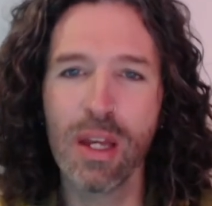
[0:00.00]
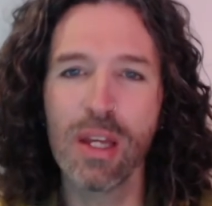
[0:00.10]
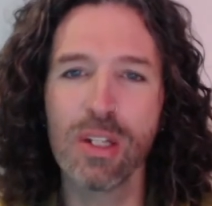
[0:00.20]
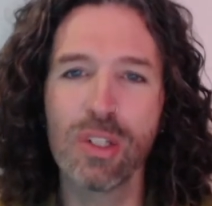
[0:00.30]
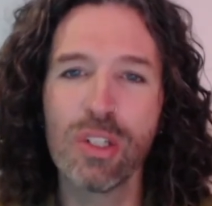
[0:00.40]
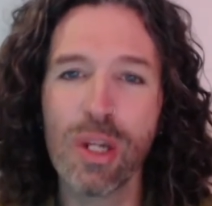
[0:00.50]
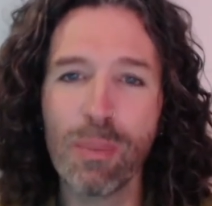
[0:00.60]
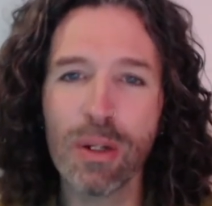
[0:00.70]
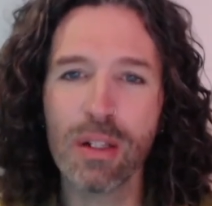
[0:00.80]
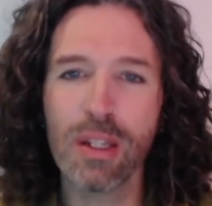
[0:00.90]
she
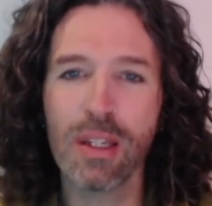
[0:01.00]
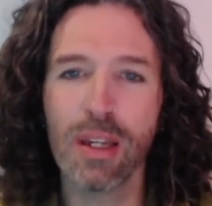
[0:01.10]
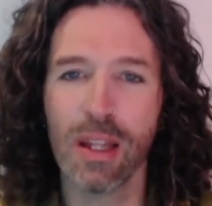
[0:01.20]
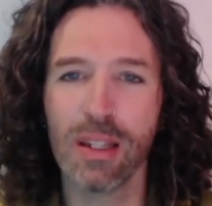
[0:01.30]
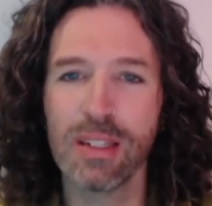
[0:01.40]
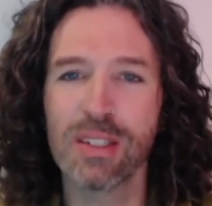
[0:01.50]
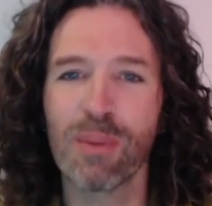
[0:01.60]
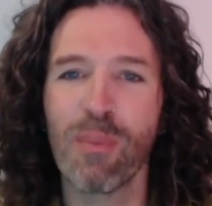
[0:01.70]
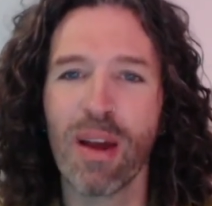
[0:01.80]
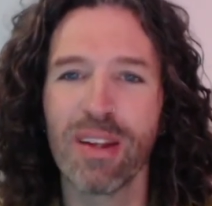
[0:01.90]
typically, at least
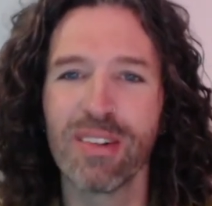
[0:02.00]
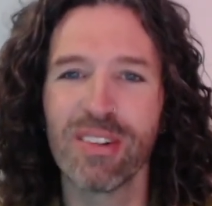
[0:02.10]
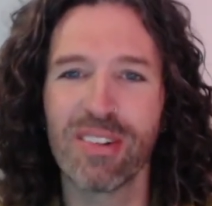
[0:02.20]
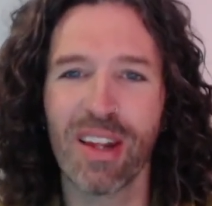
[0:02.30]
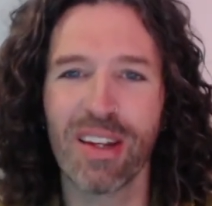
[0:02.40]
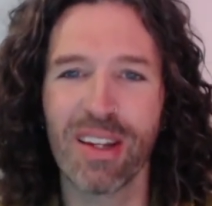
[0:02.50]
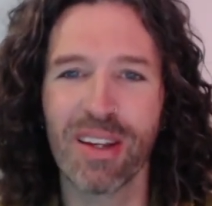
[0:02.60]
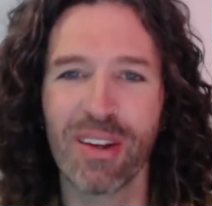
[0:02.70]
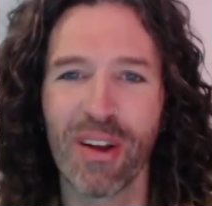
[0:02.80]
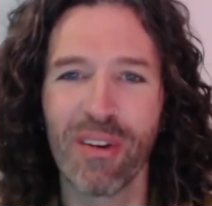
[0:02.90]
in my
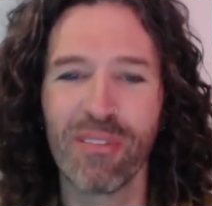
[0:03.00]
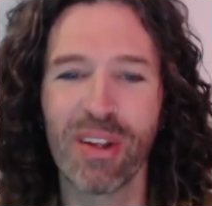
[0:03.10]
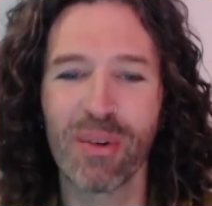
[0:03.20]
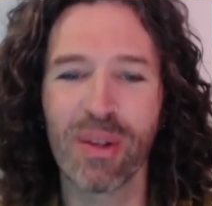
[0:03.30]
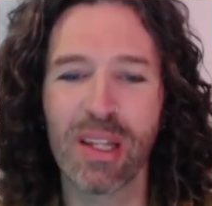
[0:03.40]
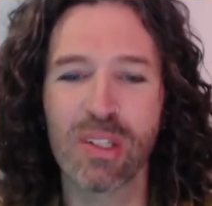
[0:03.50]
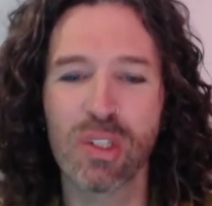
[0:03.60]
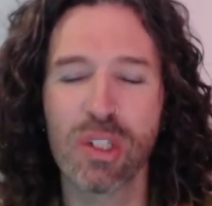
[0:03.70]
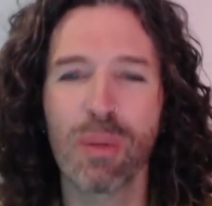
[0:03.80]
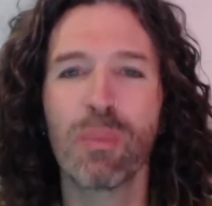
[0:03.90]
understanding of their
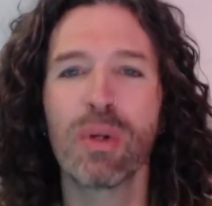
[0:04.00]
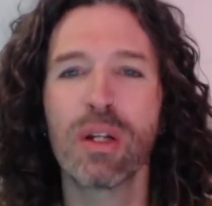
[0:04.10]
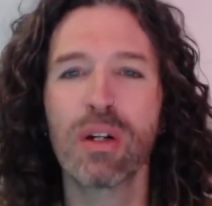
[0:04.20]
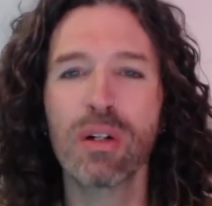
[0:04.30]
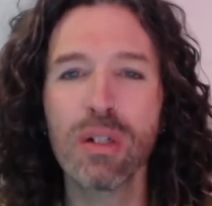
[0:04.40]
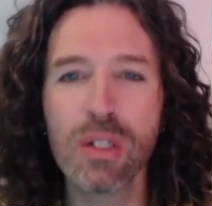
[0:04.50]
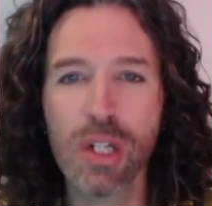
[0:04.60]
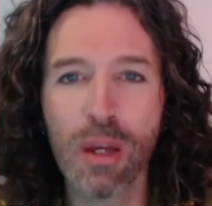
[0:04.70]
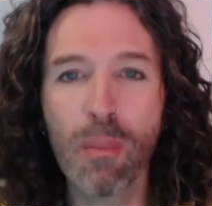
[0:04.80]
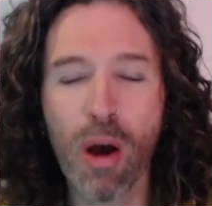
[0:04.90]
relationship, would encourage
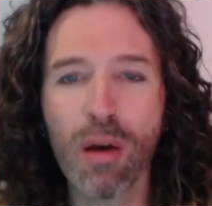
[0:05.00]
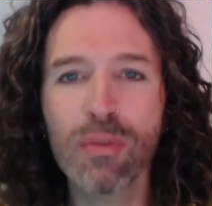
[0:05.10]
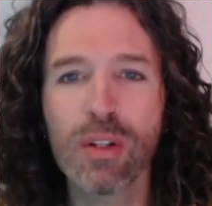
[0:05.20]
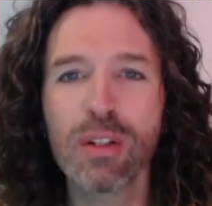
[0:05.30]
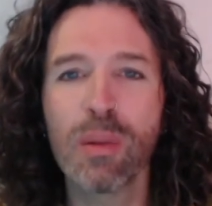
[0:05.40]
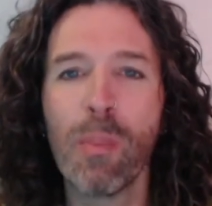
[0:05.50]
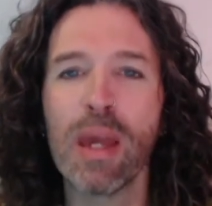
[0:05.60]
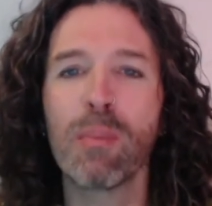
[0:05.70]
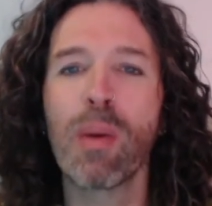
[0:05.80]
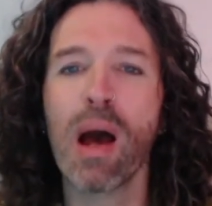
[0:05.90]
him often to
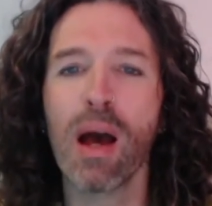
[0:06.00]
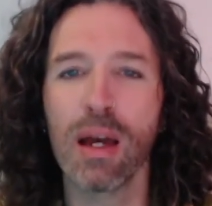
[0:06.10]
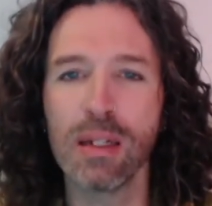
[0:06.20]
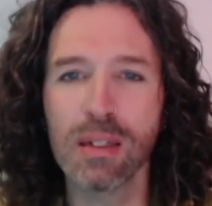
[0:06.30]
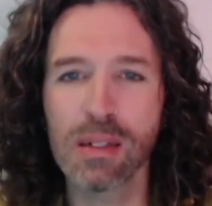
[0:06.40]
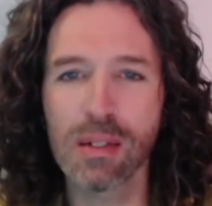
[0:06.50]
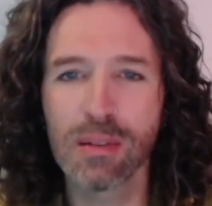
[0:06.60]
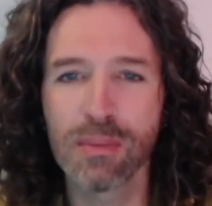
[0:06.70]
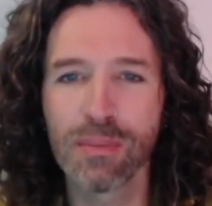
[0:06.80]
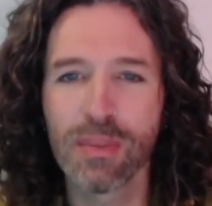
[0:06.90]
bake pies
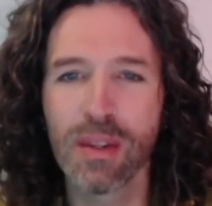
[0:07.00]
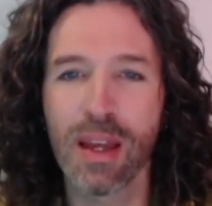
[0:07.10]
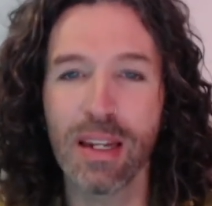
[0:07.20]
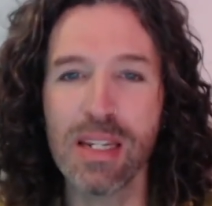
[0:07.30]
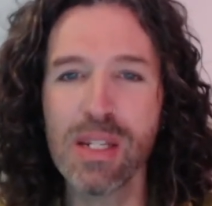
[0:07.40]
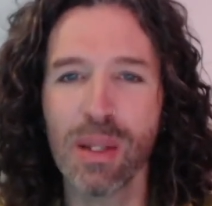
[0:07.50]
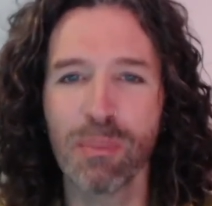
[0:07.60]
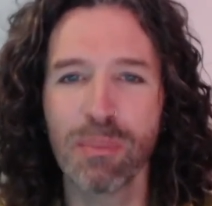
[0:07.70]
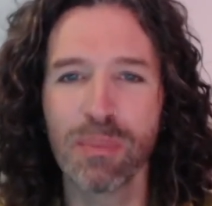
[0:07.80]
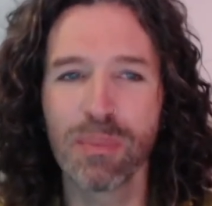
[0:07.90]
and eat
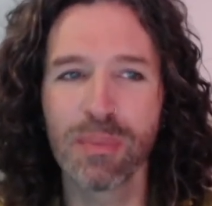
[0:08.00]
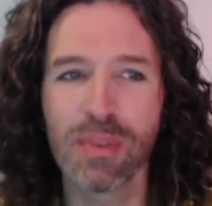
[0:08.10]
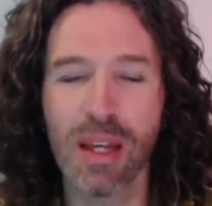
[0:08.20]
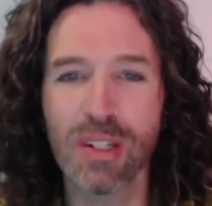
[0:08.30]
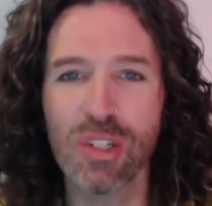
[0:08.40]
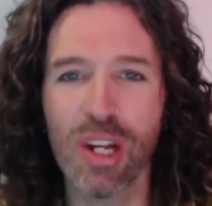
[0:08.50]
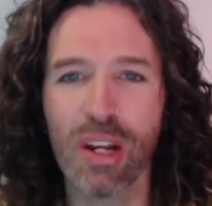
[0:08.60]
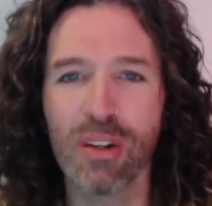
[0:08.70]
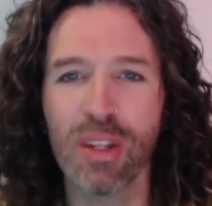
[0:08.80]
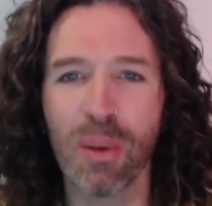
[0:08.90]
them and
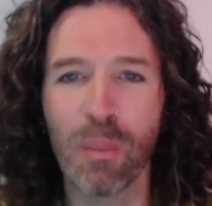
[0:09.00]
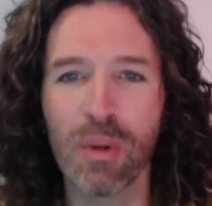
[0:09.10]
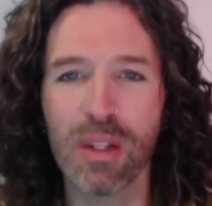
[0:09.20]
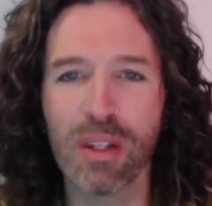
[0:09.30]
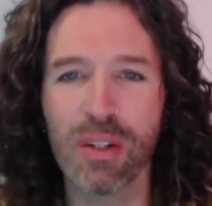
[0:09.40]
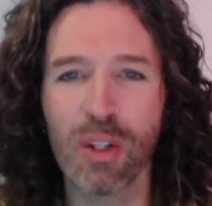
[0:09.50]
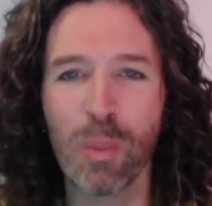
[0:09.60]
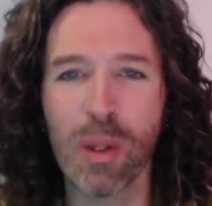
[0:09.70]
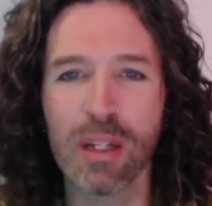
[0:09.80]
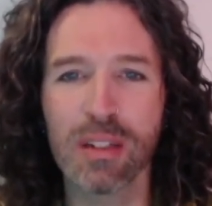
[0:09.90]
share them with other
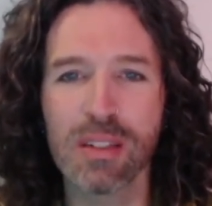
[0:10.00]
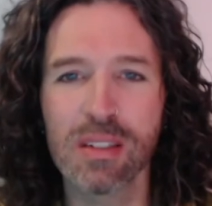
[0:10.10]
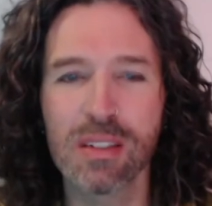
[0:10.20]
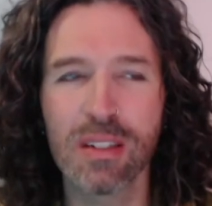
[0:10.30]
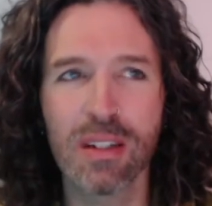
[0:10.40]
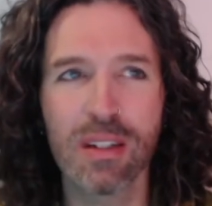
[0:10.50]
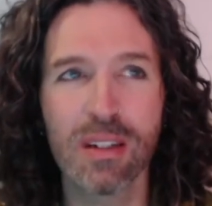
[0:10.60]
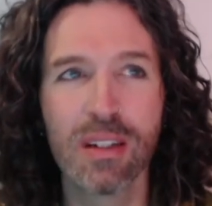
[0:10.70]
humans to